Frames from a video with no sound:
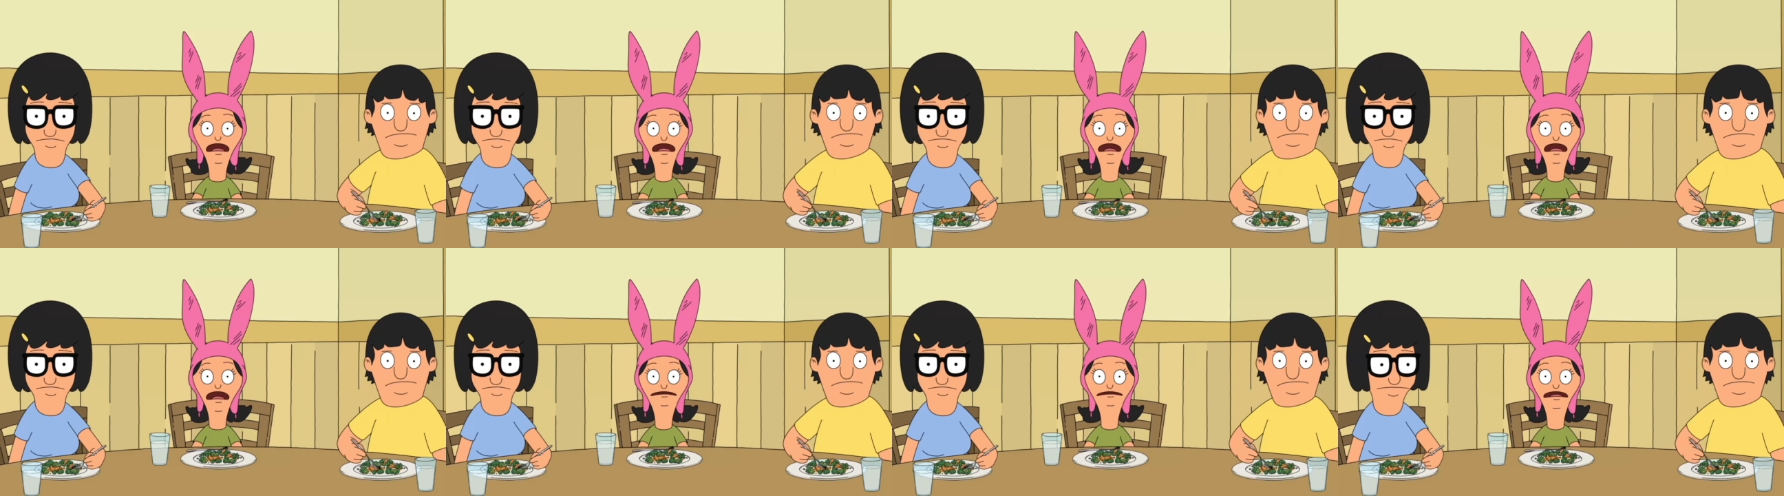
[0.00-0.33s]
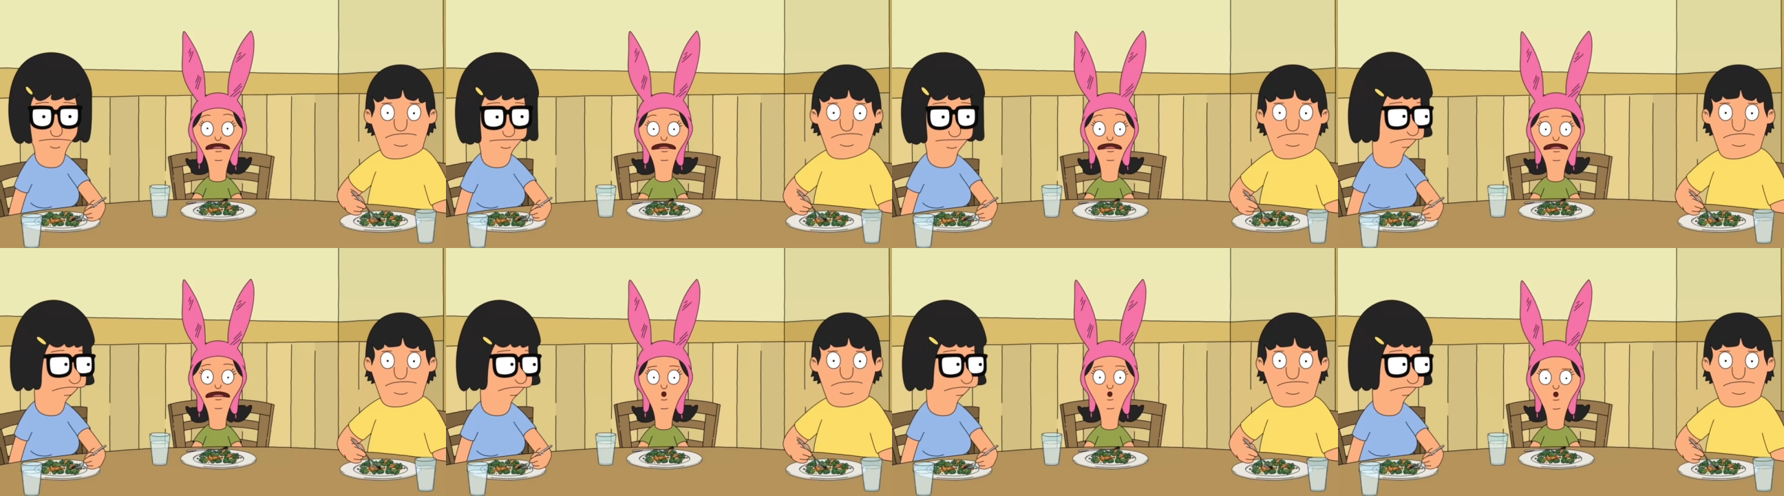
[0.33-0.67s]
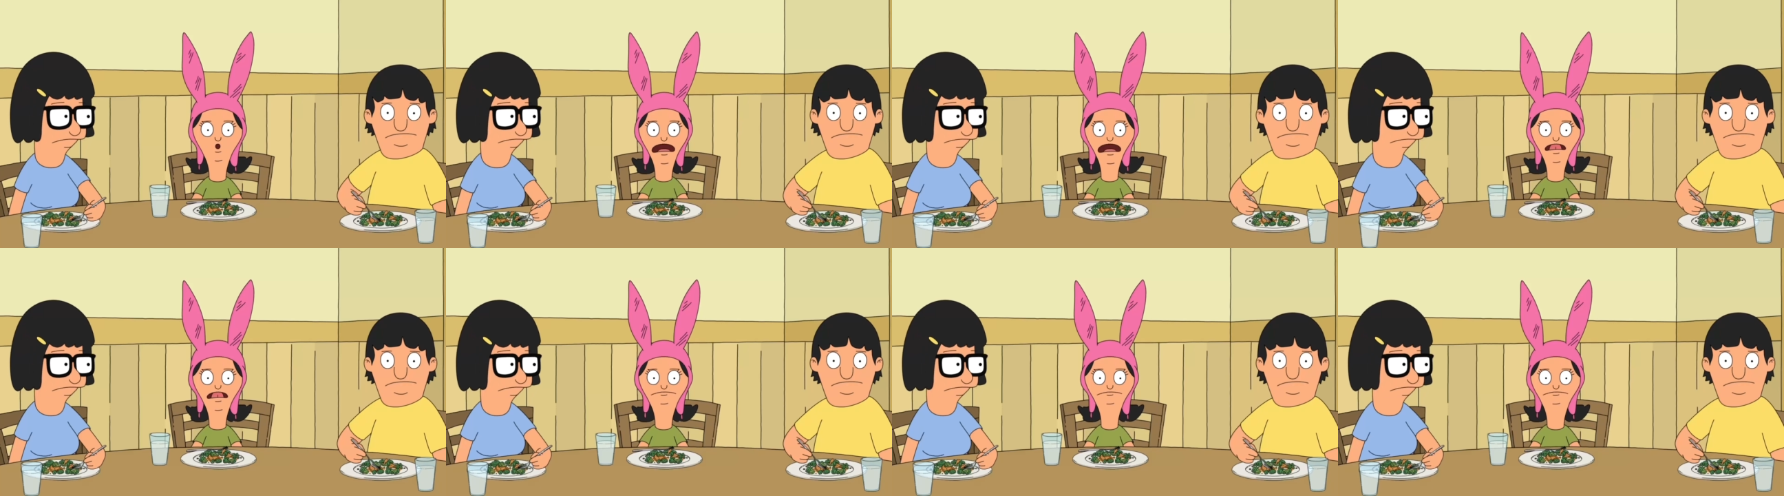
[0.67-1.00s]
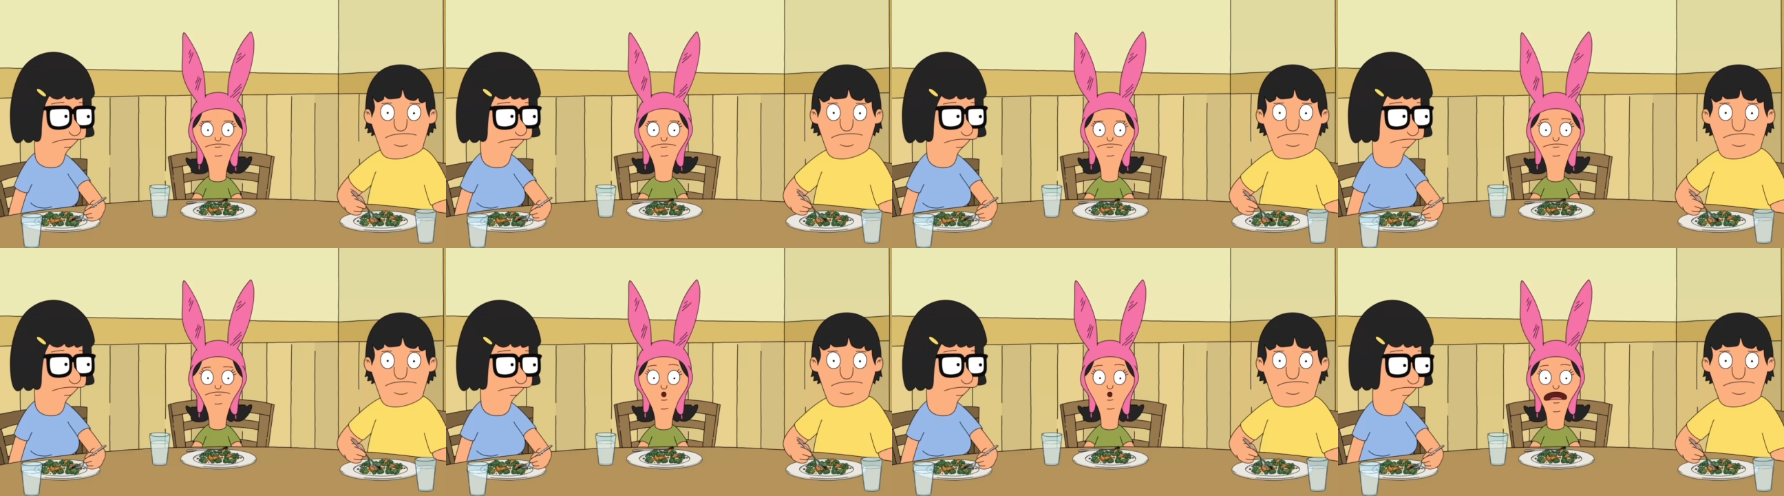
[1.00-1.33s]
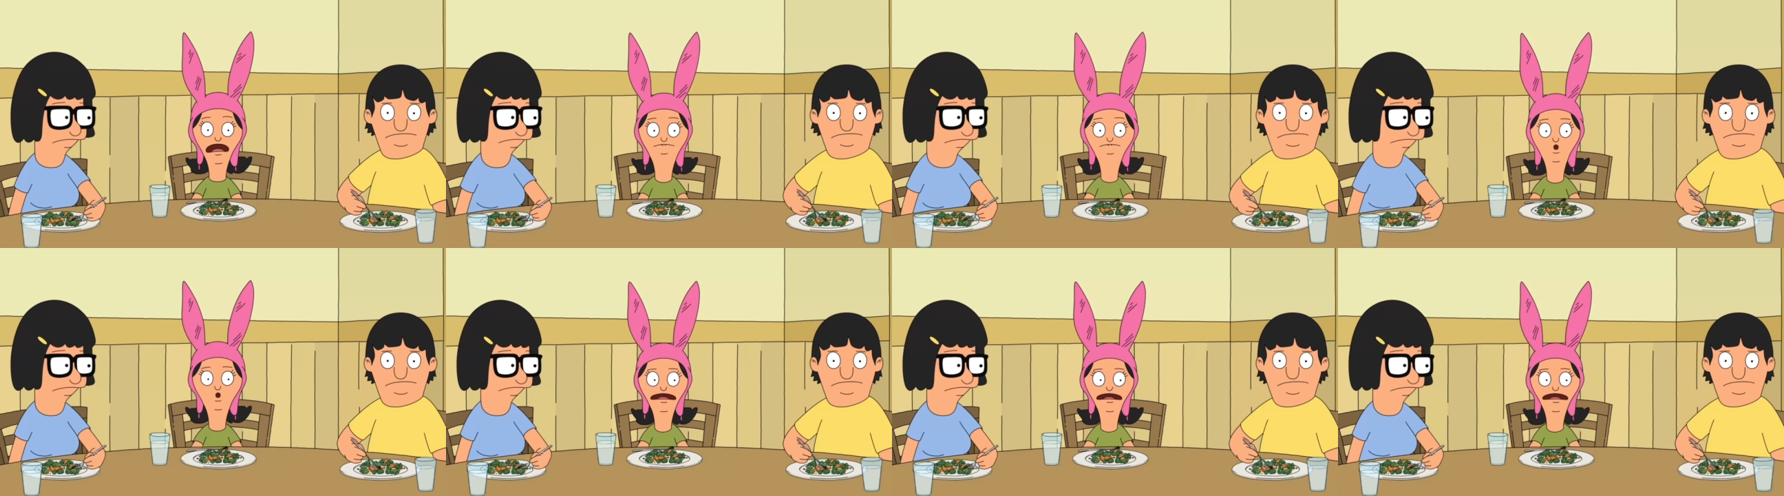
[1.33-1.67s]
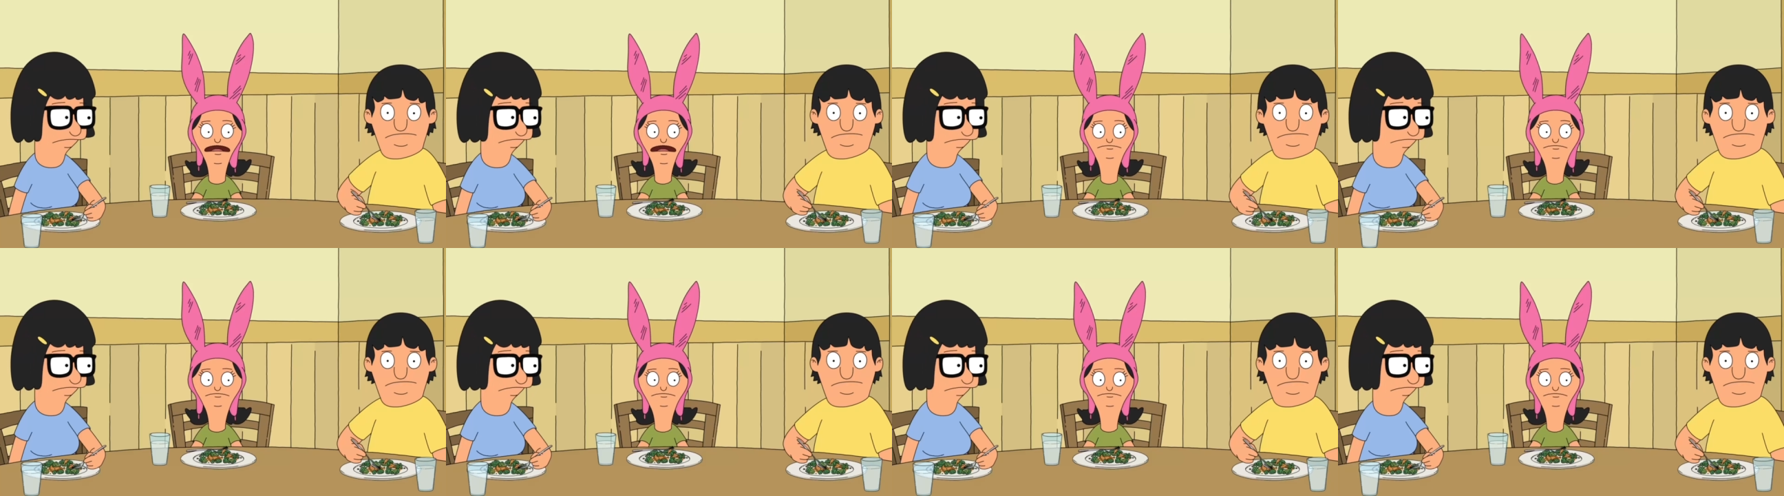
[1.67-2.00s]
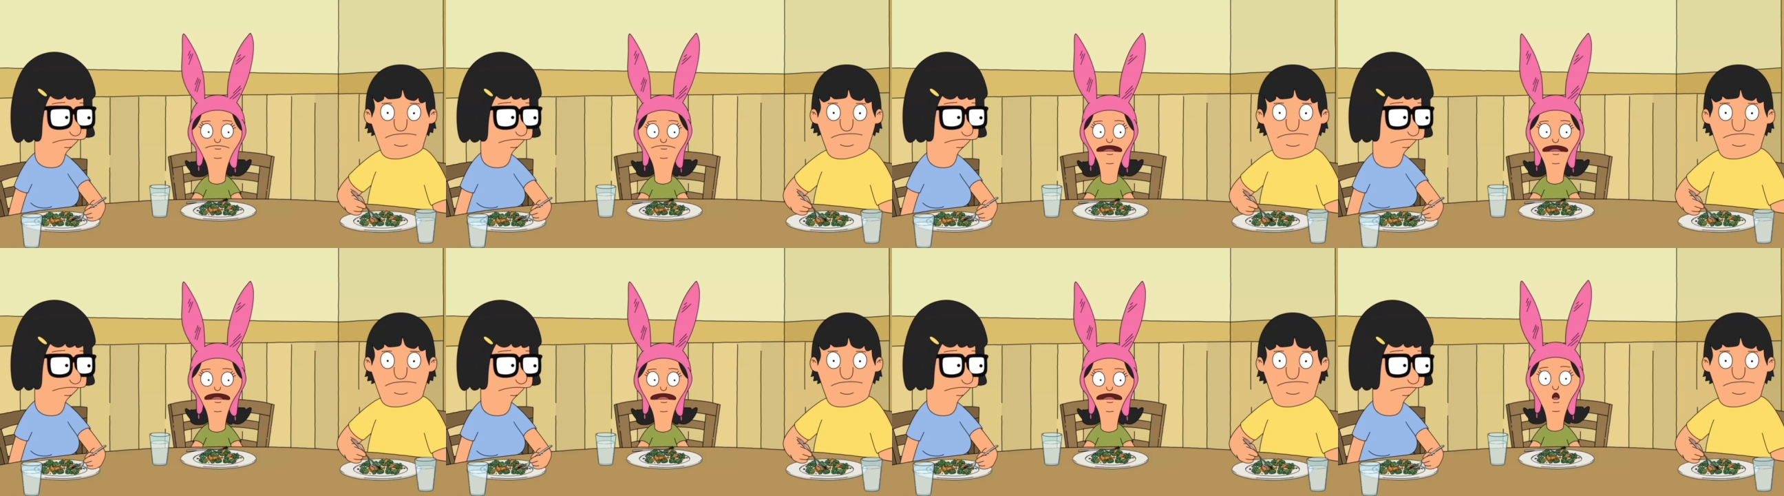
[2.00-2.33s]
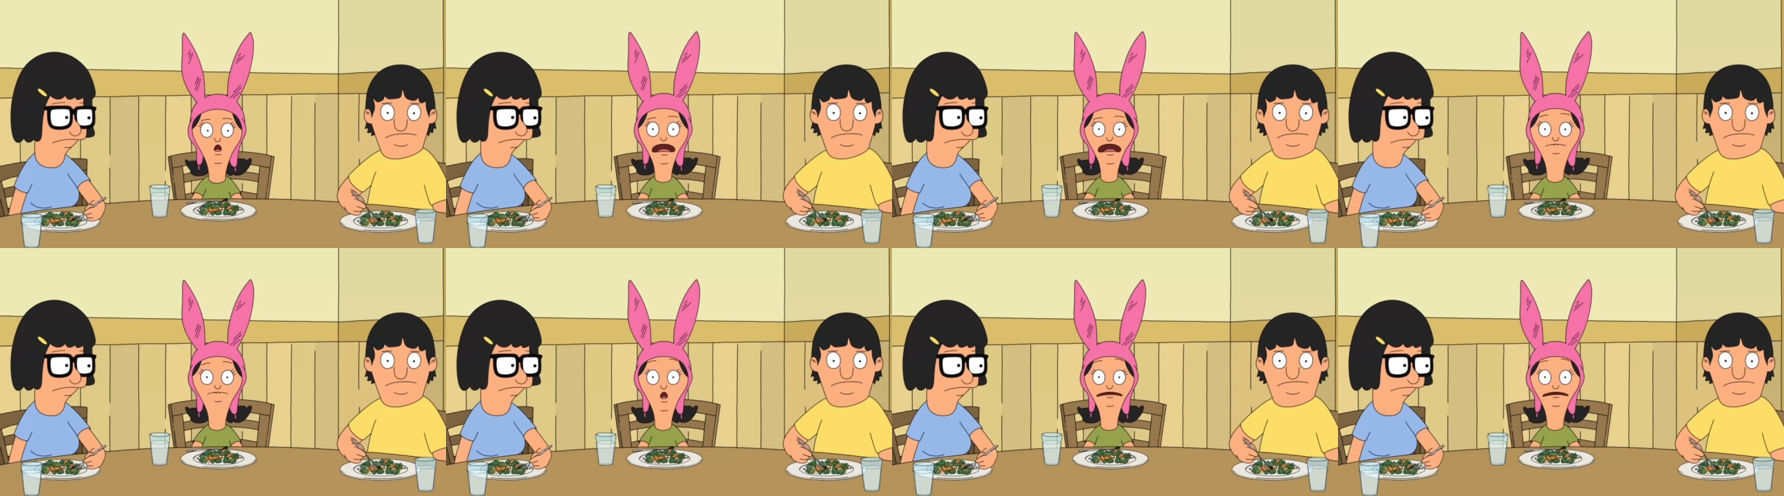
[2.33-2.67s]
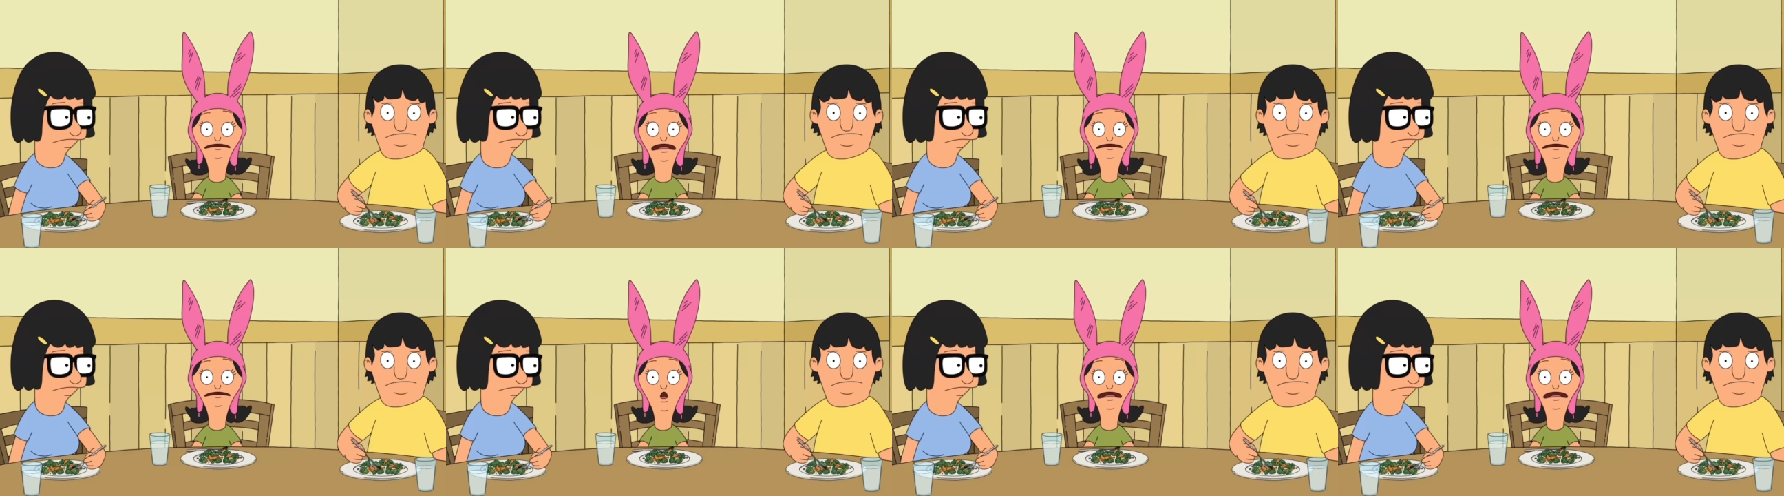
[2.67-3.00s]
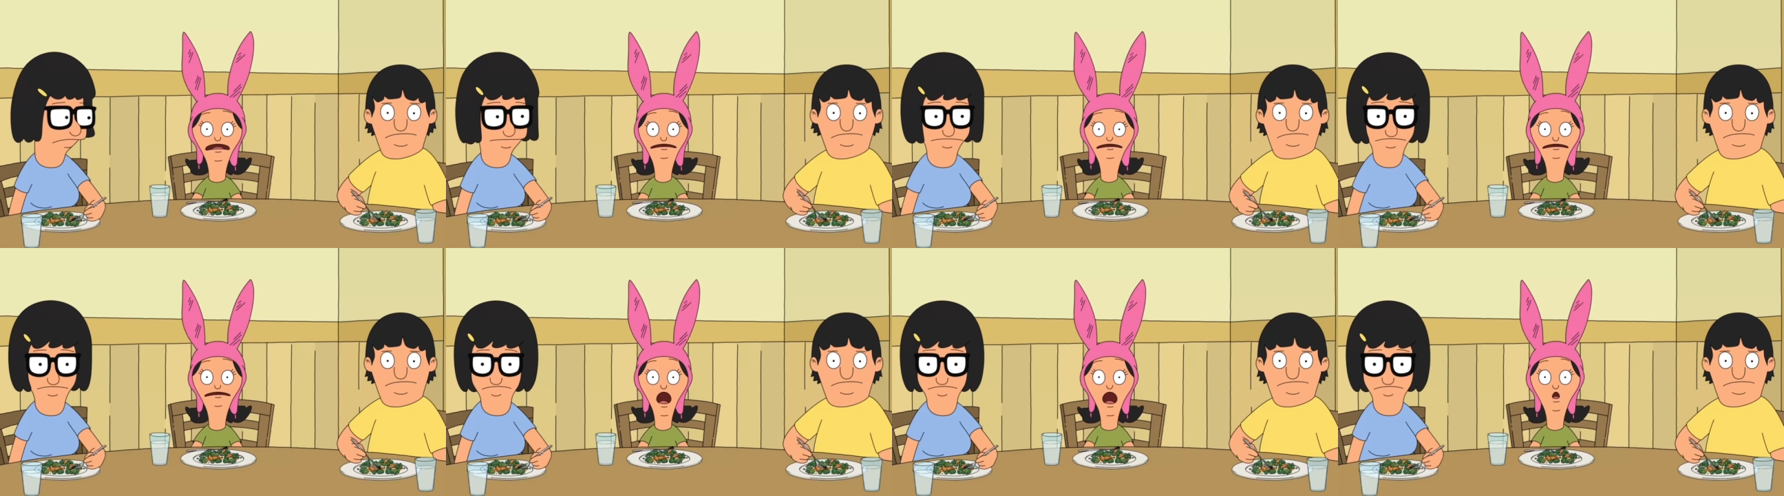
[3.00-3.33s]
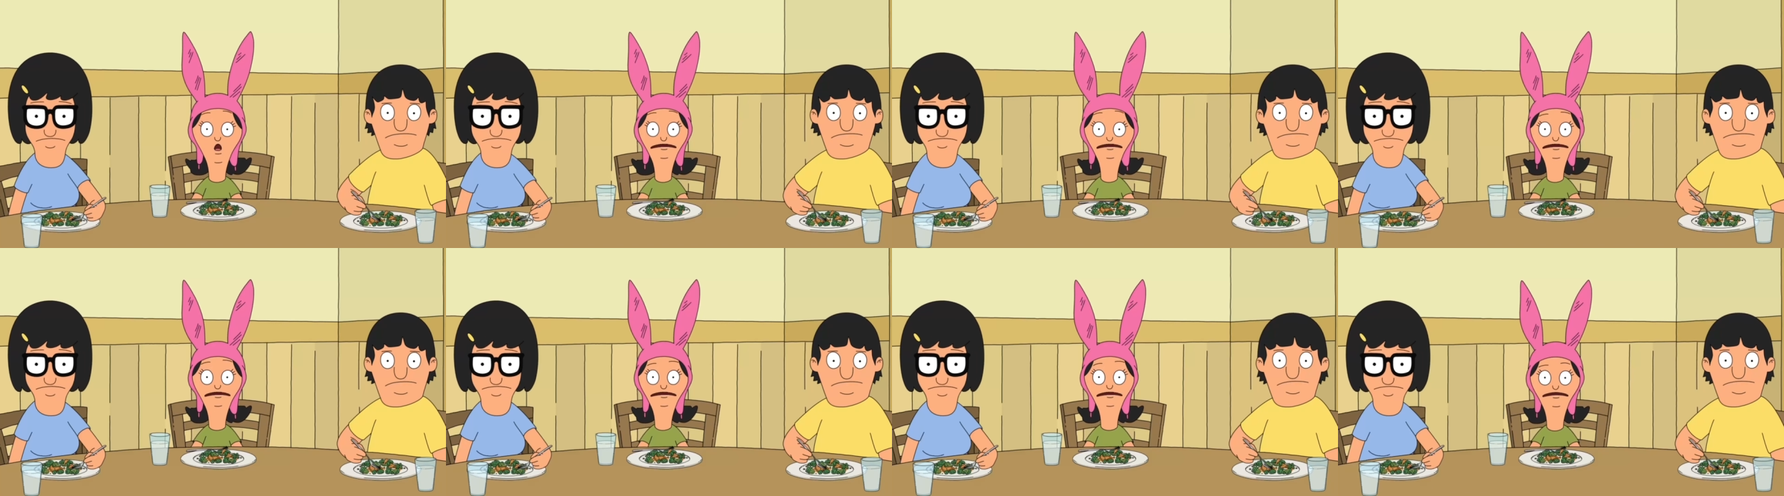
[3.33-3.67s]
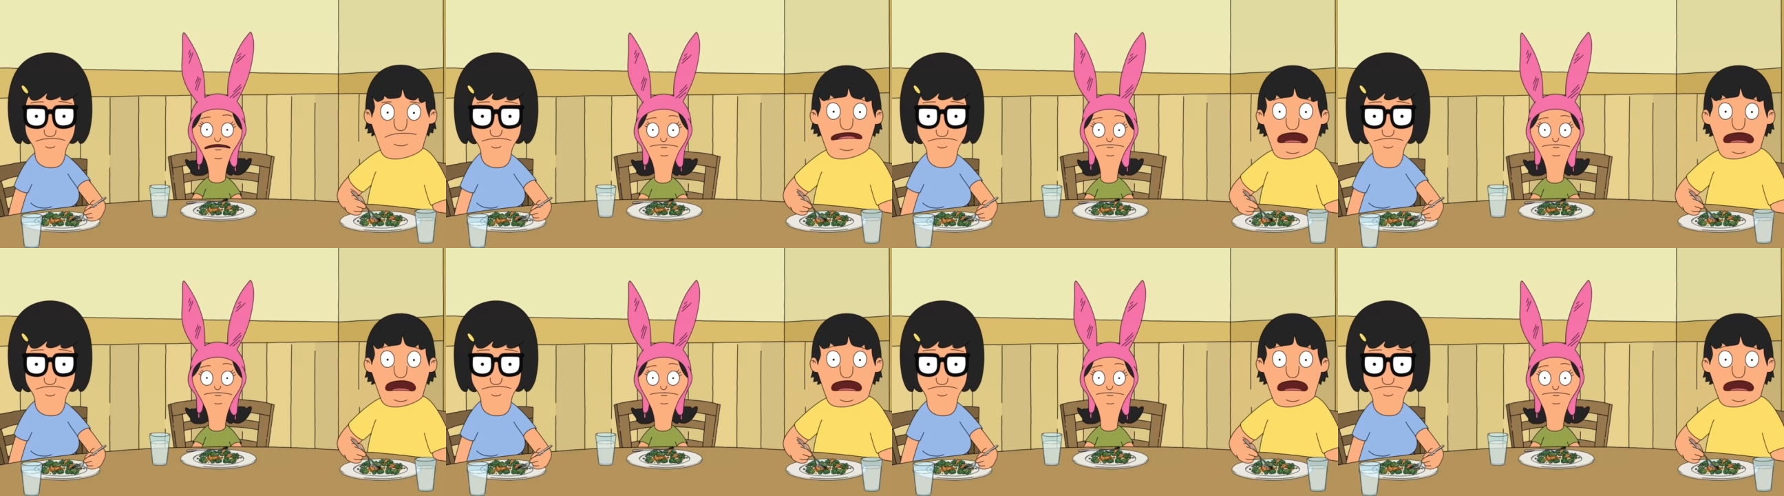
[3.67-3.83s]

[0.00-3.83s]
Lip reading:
(no speaker visible)